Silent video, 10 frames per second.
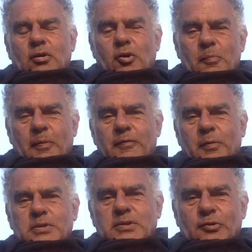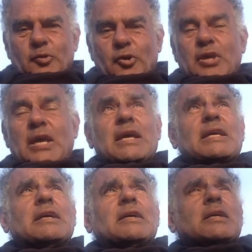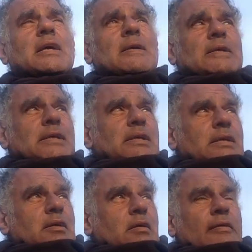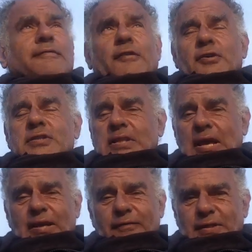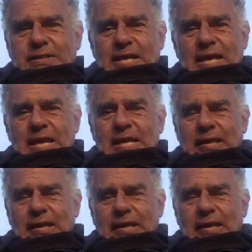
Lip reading: hope everyone's doing okay. First light of the day.